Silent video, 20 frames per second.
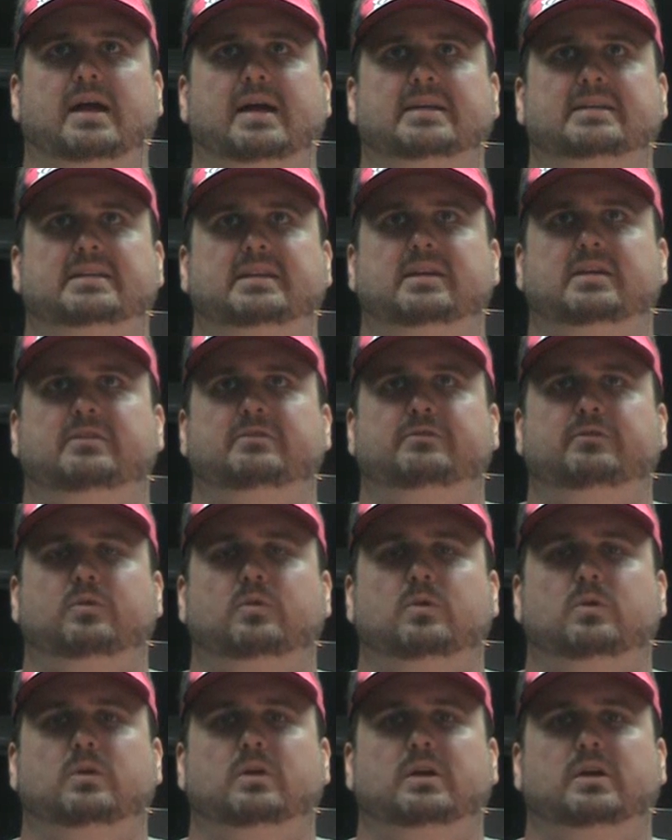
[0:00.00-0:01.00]
idea
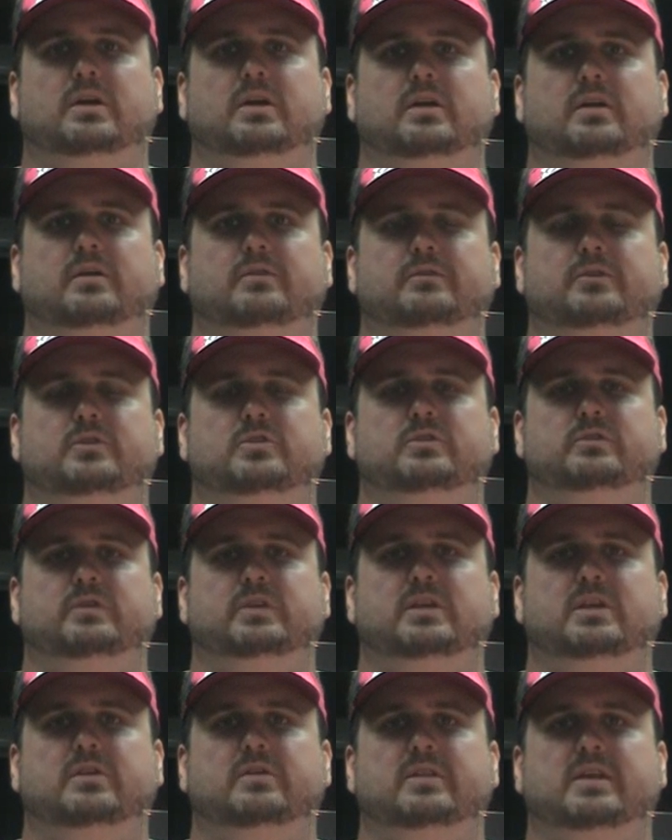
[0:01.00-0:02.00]
for a future
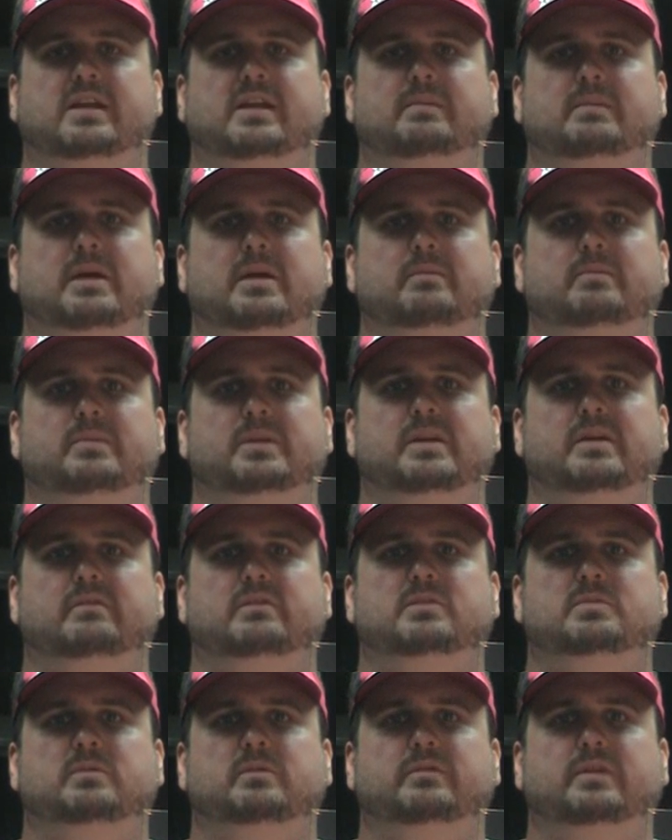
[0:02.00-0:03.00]
video that I might be able
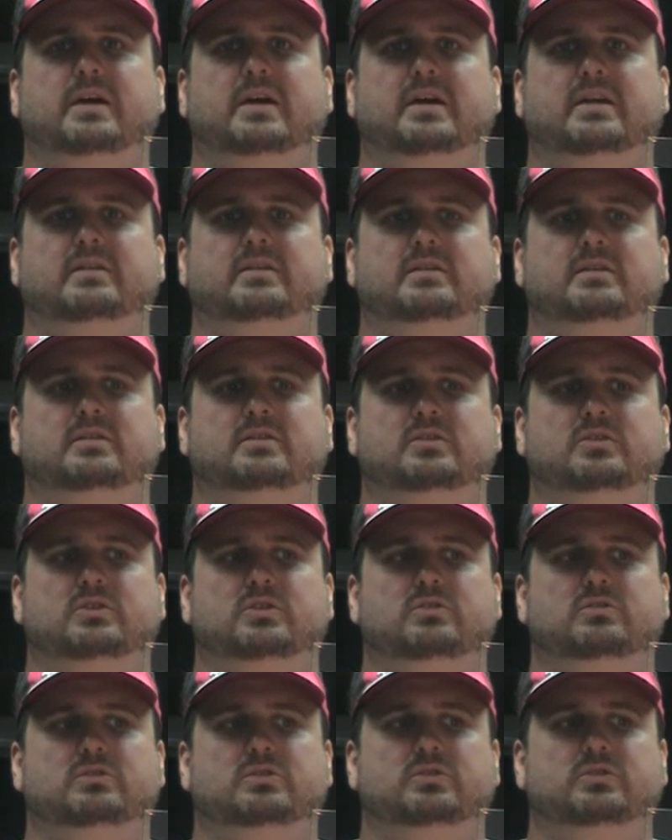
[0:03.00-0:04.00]
to provide to
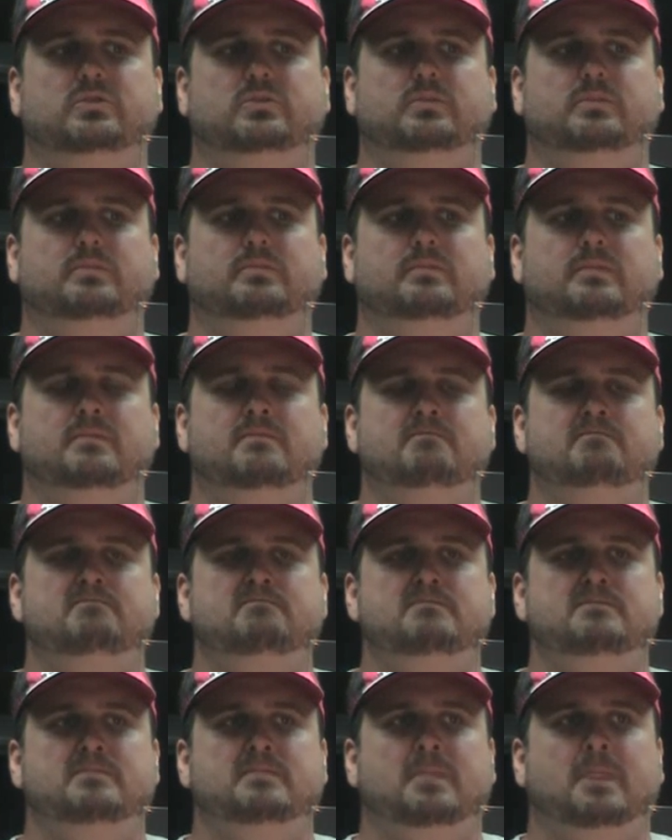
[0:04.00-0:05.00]
YouTube.
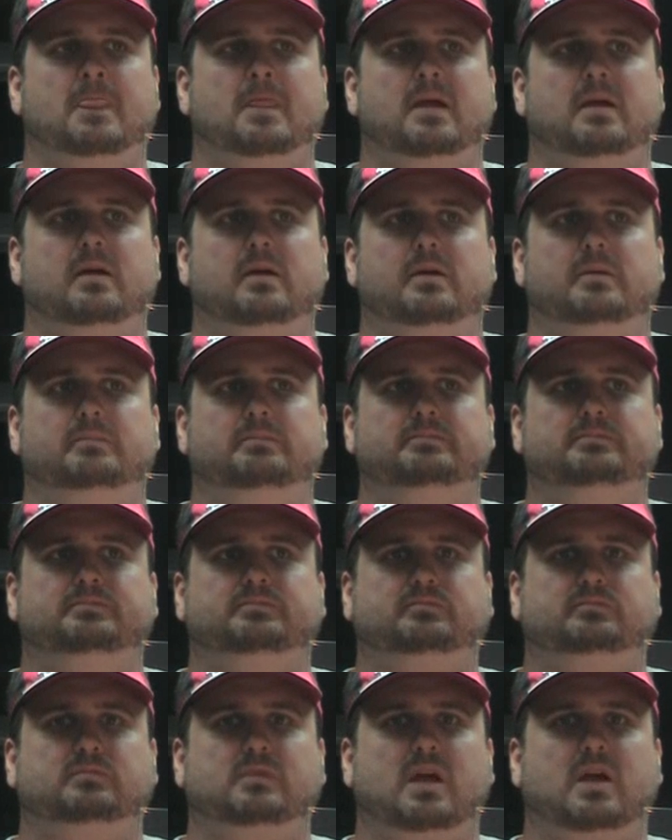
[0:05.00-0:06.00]
Um,
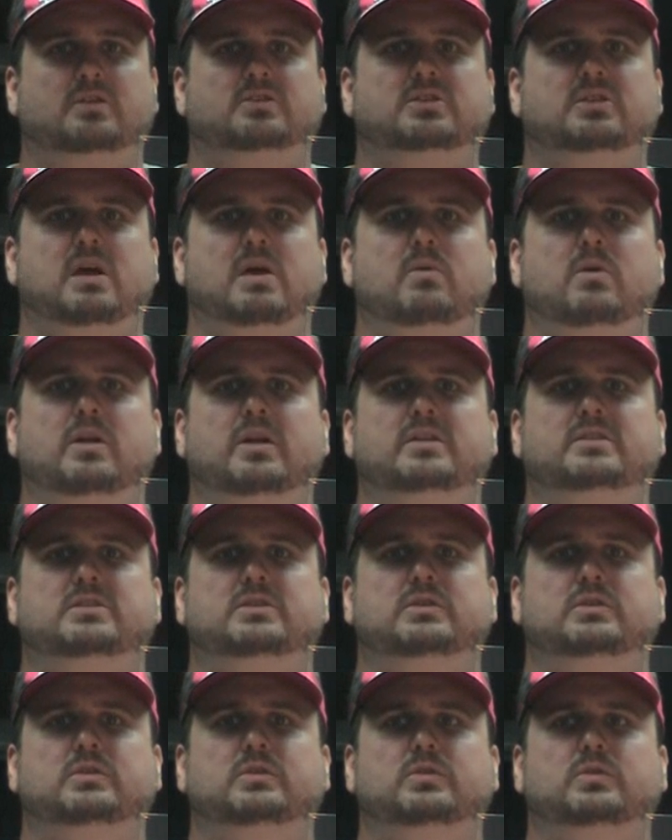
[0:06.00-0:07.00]
also, I wanted
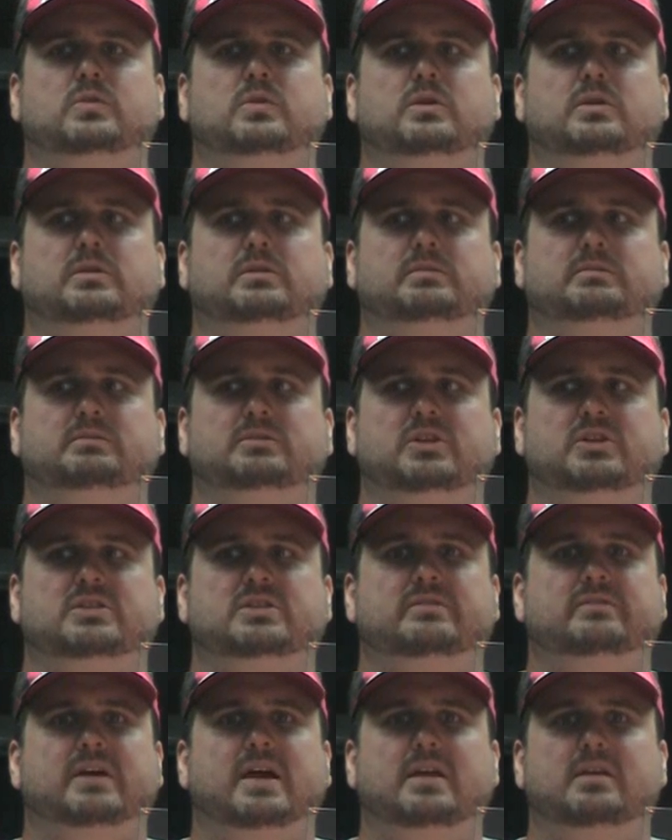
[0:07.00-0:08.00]
to
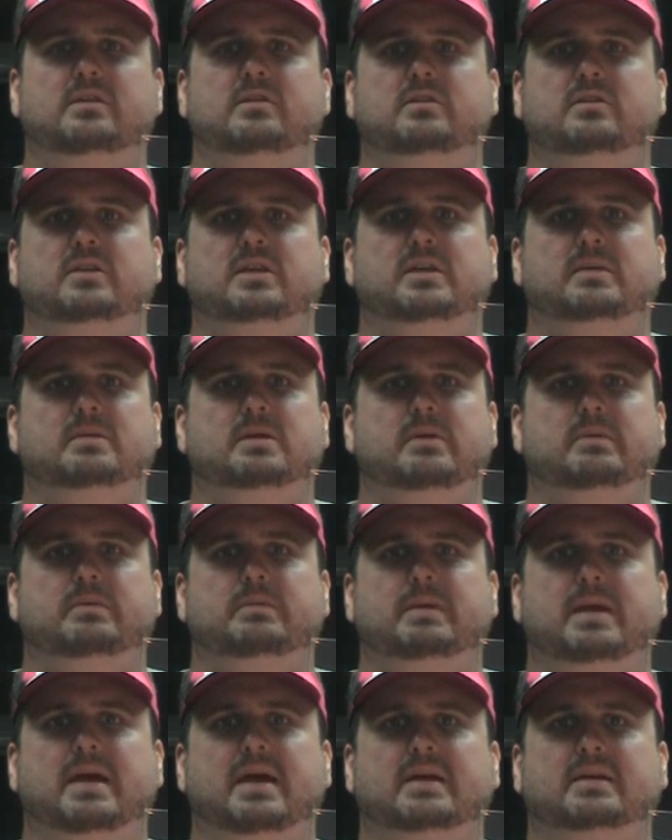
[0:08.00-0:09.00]
just invite you to keep
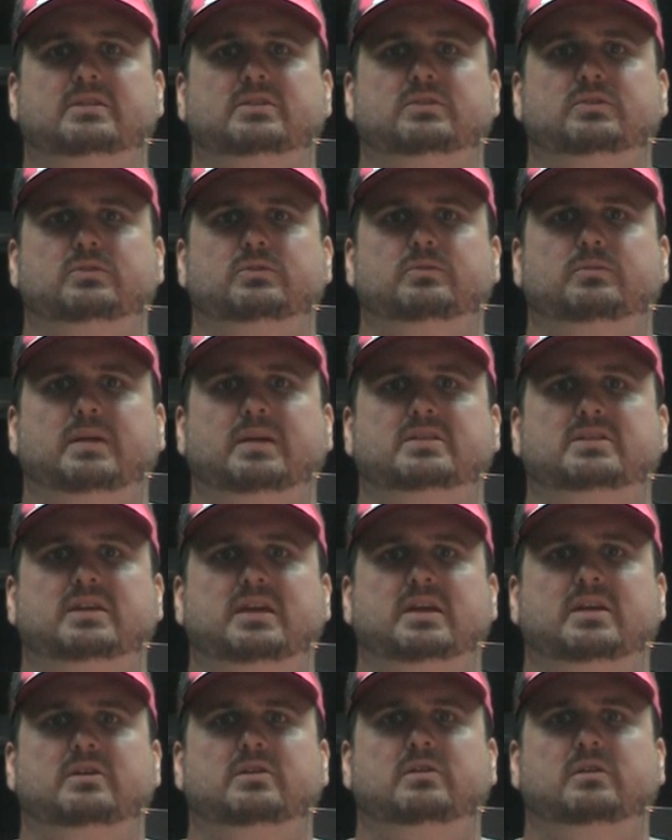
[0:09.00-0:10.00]
coming back to my
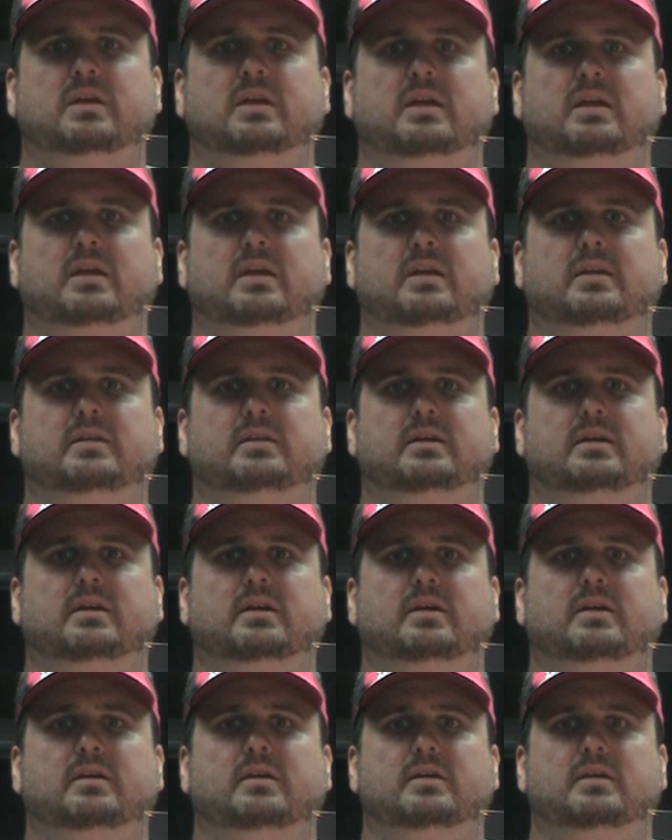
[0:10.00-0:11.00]
channel and
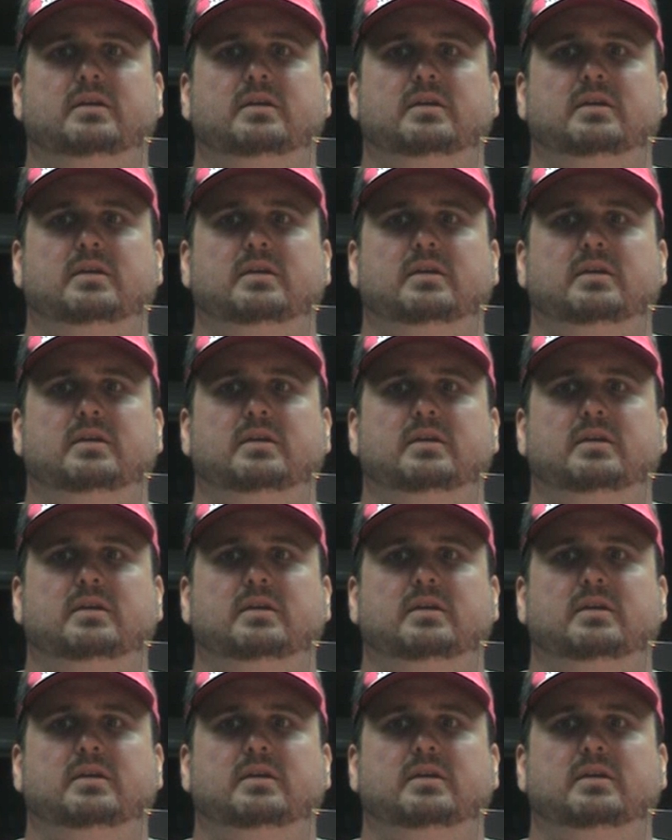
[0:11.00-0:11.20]
uh,